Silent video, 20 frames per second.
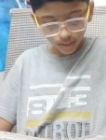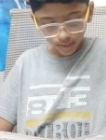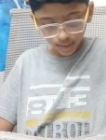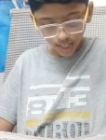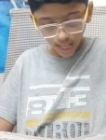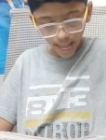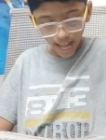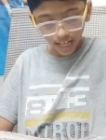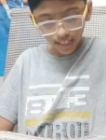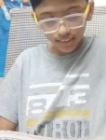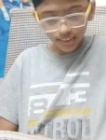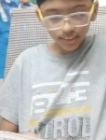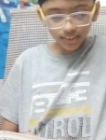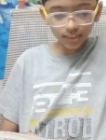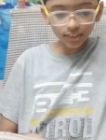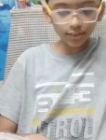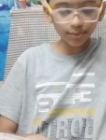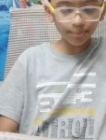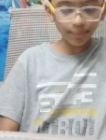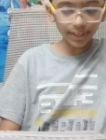the
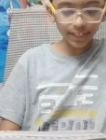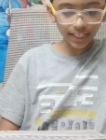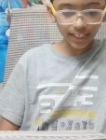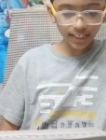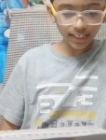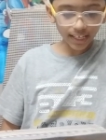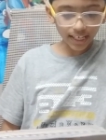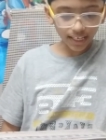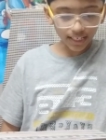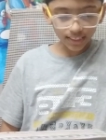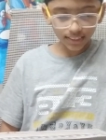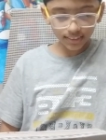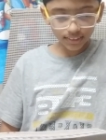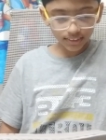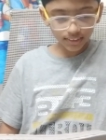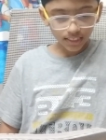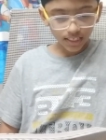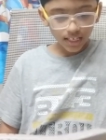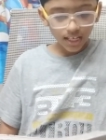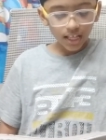altitude meaning is
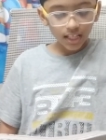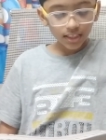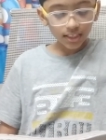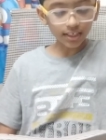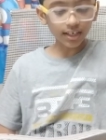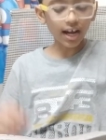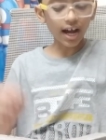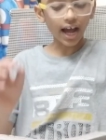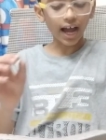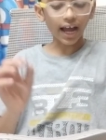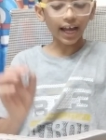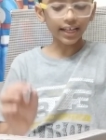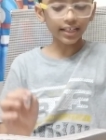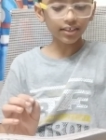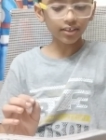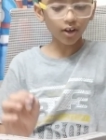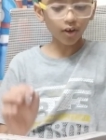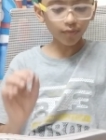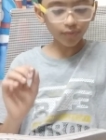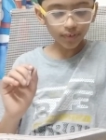the height
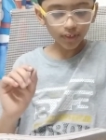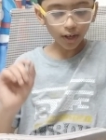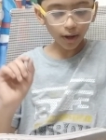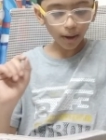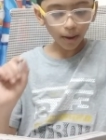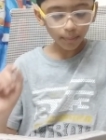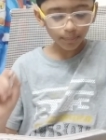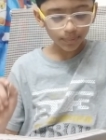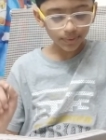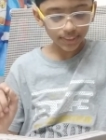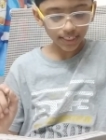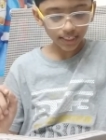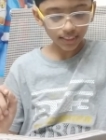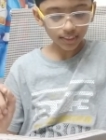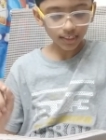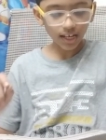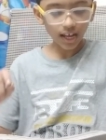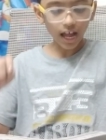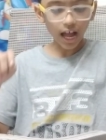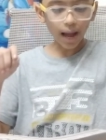of an object
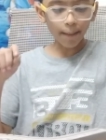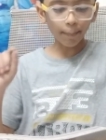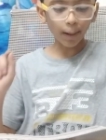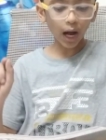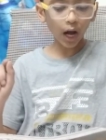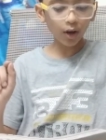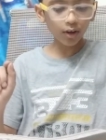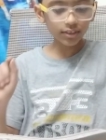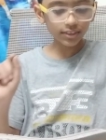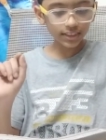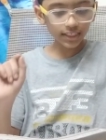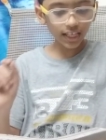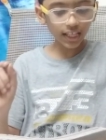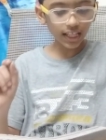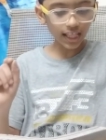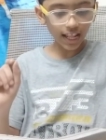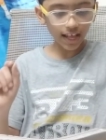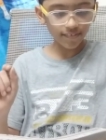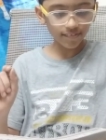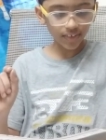above
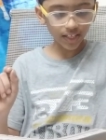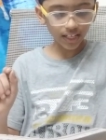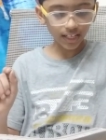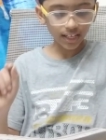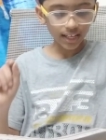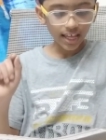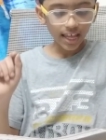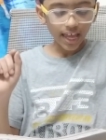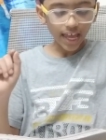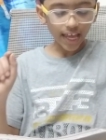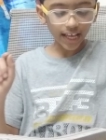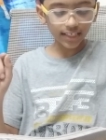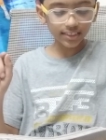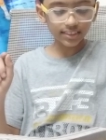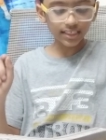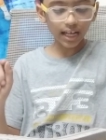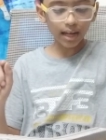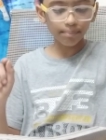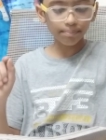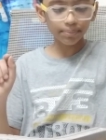sea level.
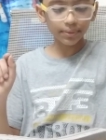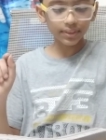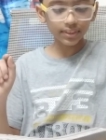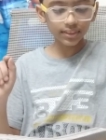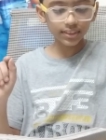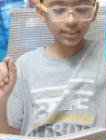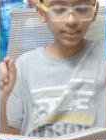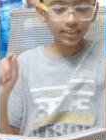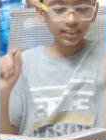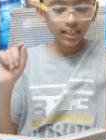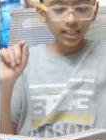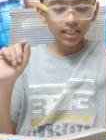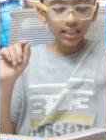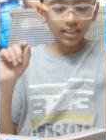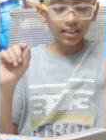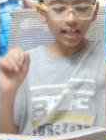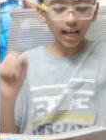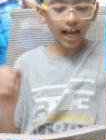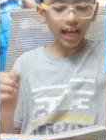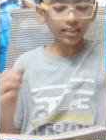Examples:
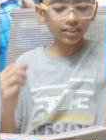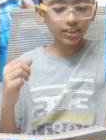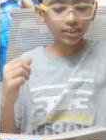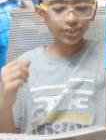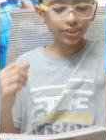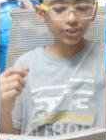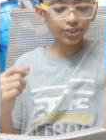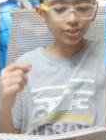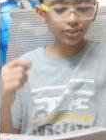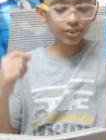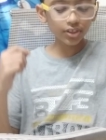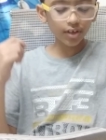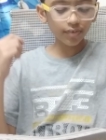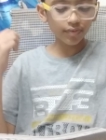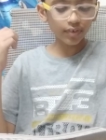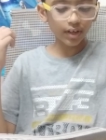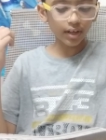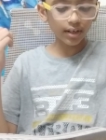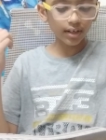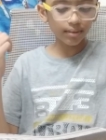the altitude
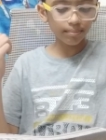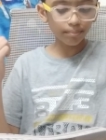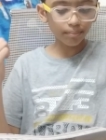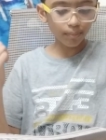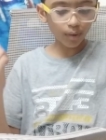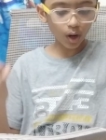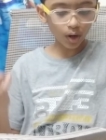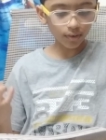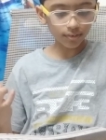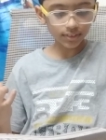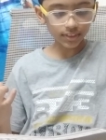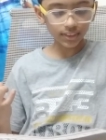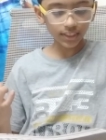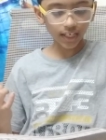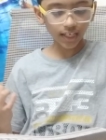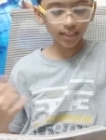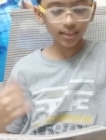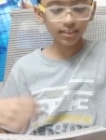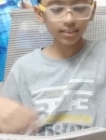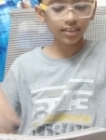of a
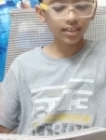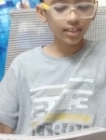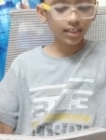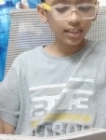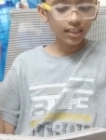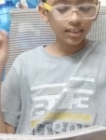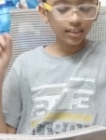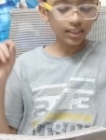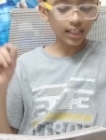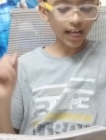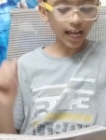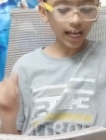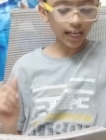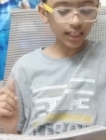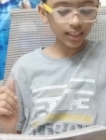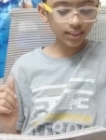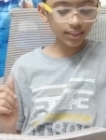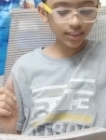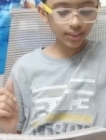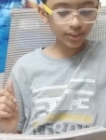mountain, the
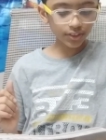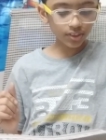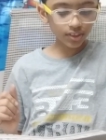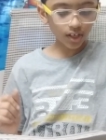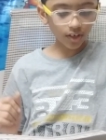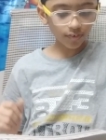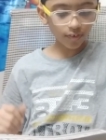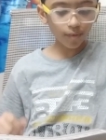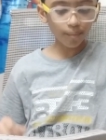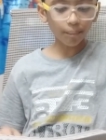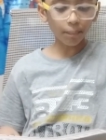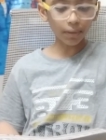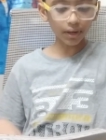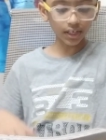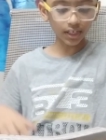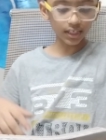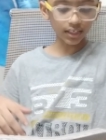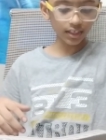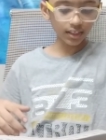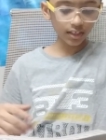altitude of a
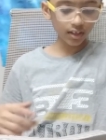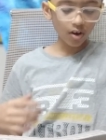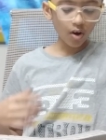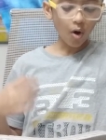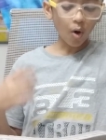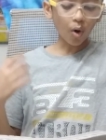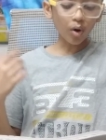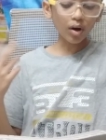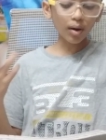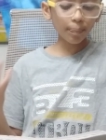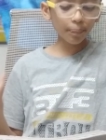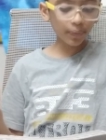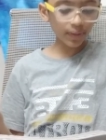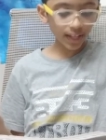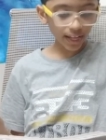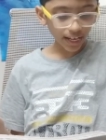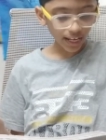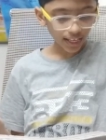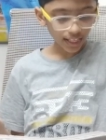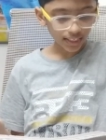bird or a
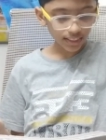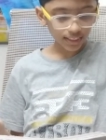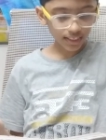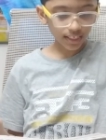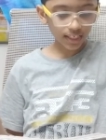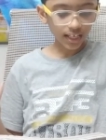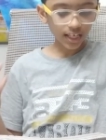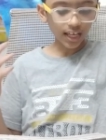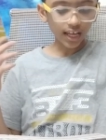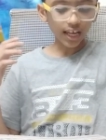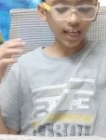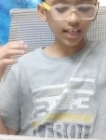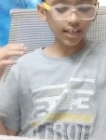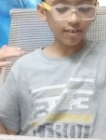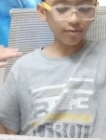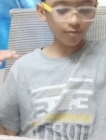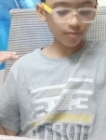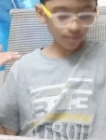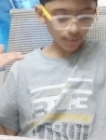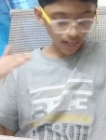plane in
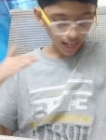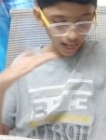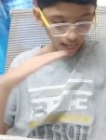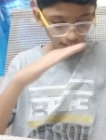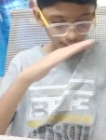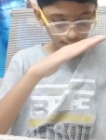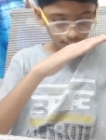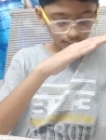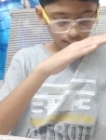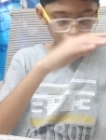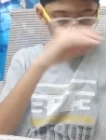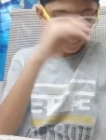a flight,